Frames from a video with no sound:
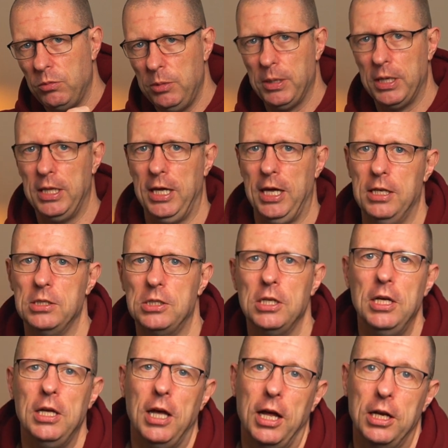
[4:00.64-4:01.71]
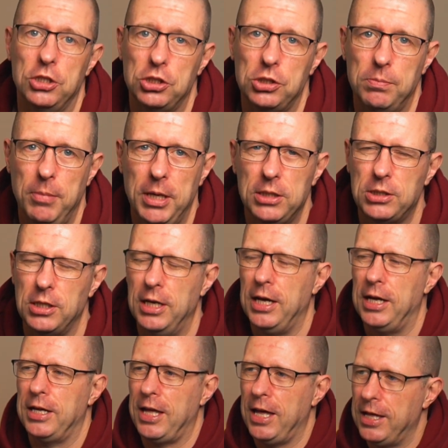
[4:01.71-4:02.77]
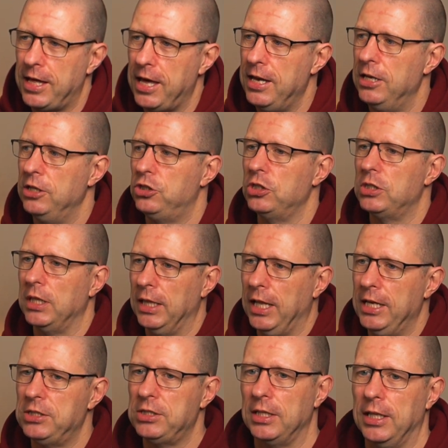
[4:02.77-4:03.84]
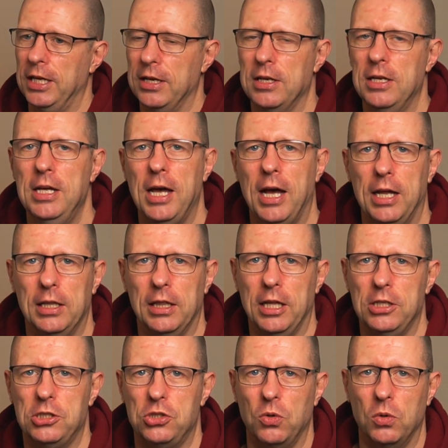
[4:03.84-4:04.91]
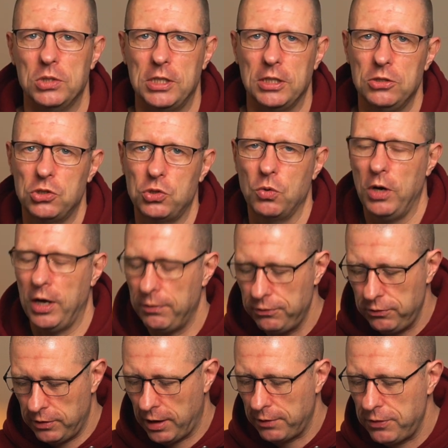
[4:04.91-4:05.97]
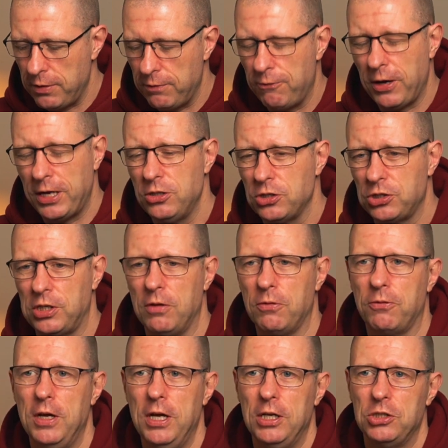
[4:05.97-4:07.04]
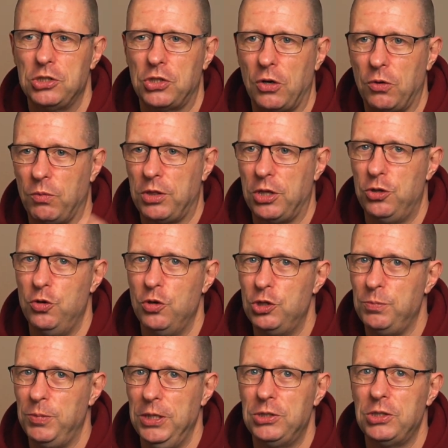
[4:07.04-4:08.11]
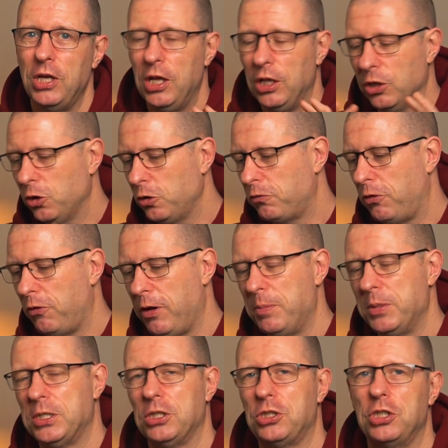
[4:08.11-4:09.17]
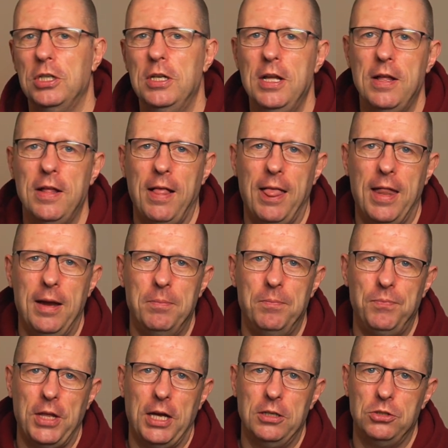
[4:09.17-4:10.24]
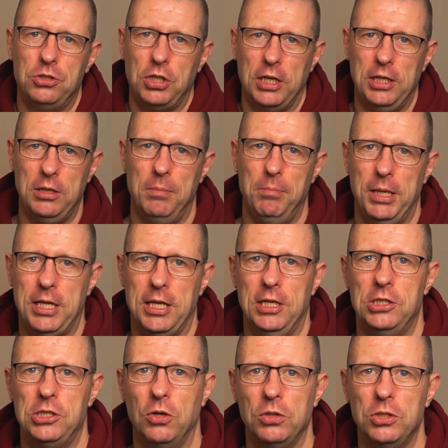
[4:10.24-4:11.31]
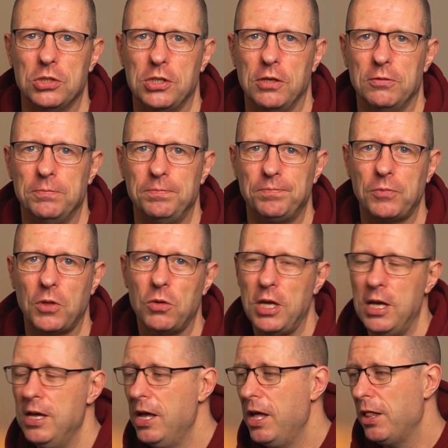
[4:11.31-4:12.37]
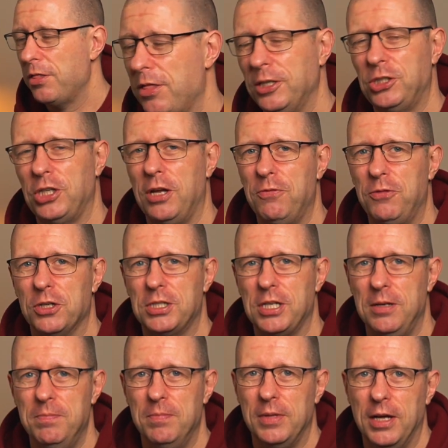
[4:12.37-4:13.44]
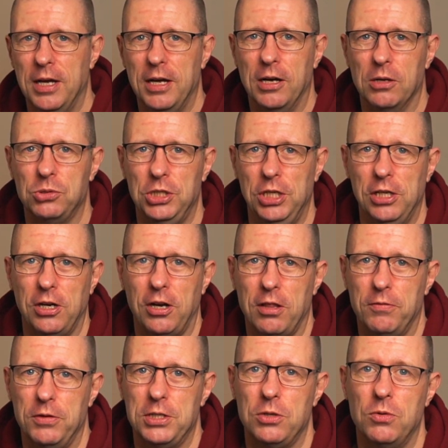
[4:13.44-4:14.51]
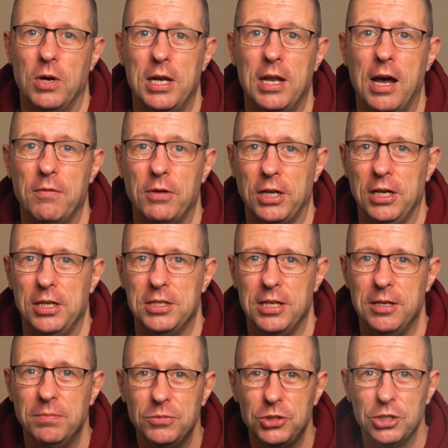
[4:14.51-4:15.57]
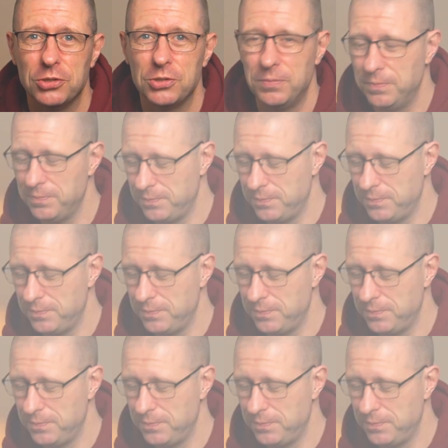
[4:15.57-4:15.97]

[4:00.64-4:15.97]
wee bit at the end, and it just makes it, again, it's just less to learn and less daunting. So if you find yourself stuck with a huge piece, look for repetition, and try and make it easy on yourself. Okay, thanks again for your time. I'll see you in another video and have a great day. Cheers.